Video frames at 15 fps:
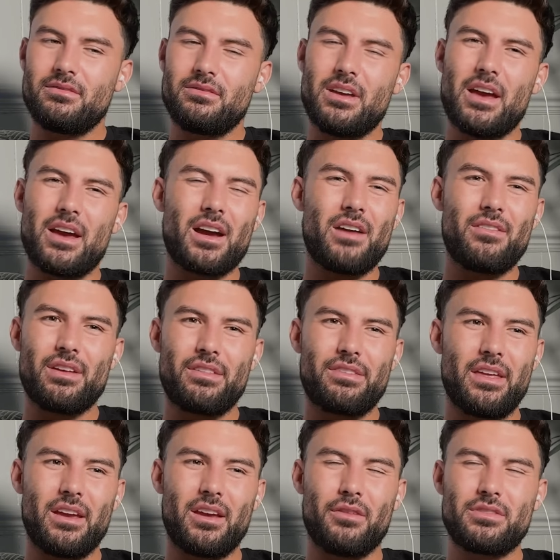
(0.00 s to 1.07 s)
Yeah, I can't really
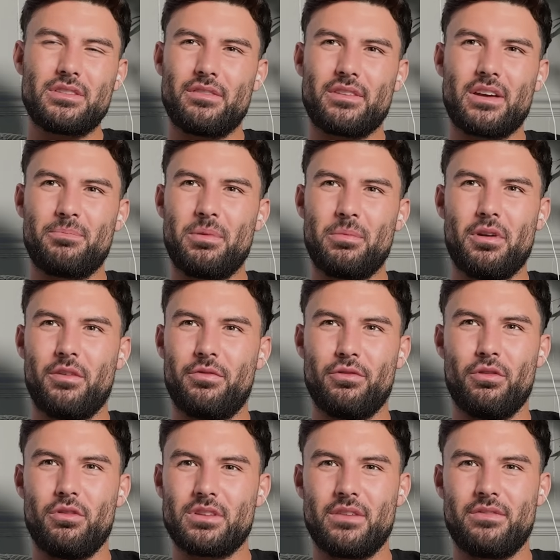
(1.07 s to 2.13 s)
think. Obviously, I've cut people off
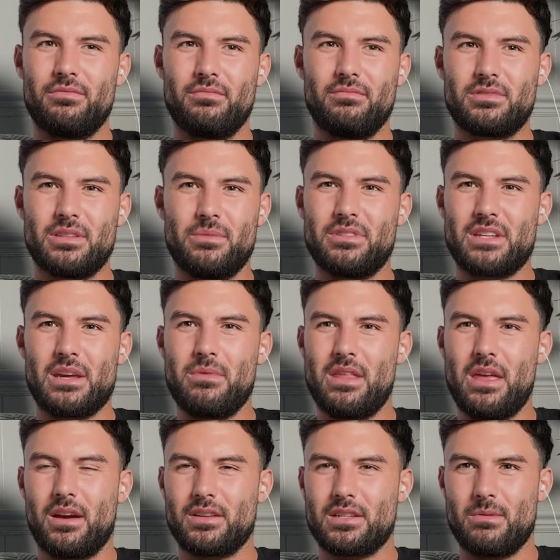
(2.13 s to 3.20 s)
for because someone's given me
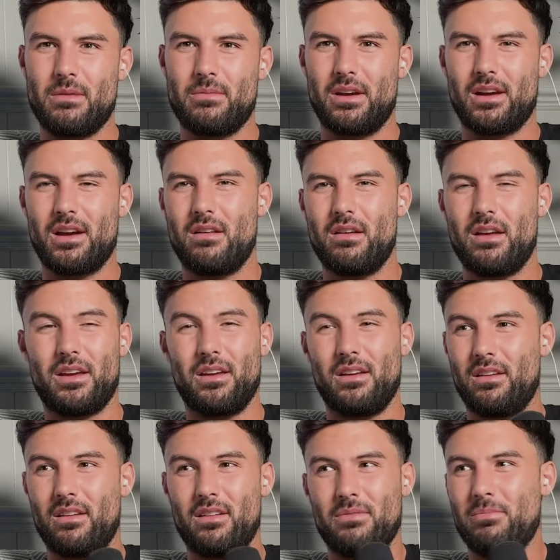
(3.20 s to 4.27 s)
the ick or something, but I can't.
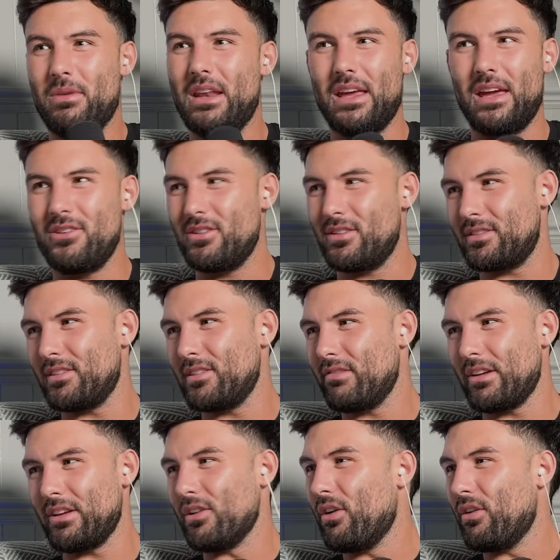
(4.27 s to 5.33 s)
It's been ages. I don't
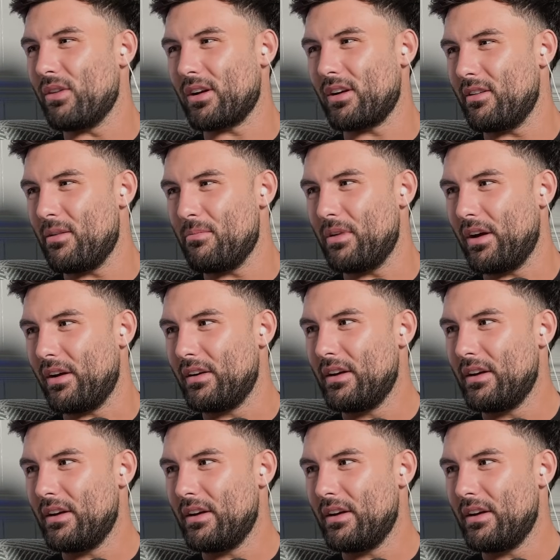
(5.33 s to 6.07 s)
really know. I can't remember.